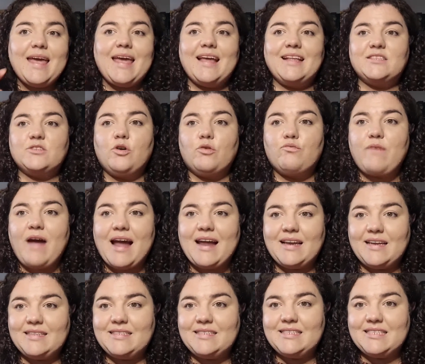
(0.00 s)
It's got
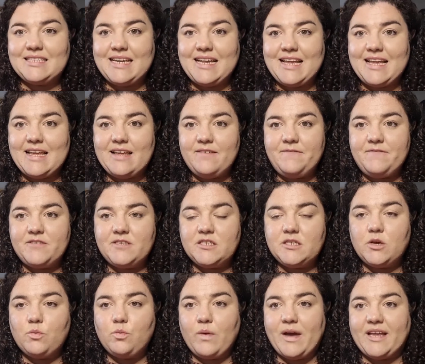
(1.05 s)
raglan
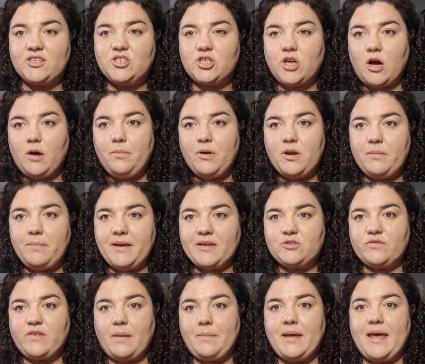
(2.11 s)
sleeves, which I'll put a
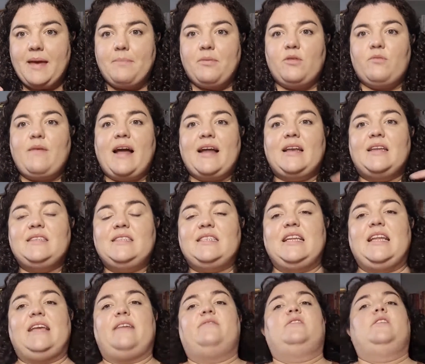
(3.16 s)
picture of up here, but the raglan
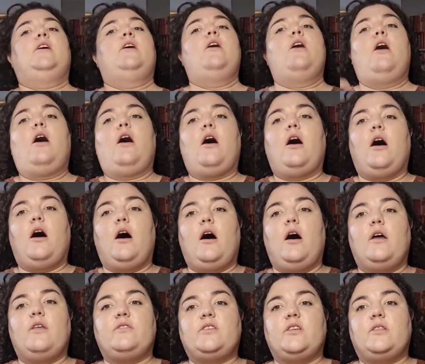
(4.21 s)
sleeves
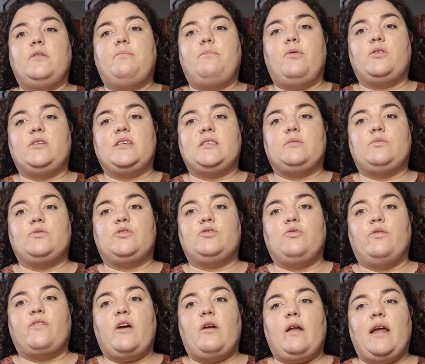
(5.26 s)
are, so the bodice will
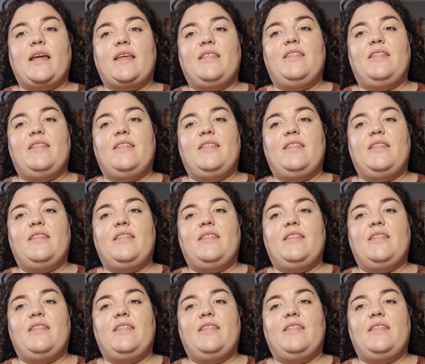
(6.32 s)
sort of go like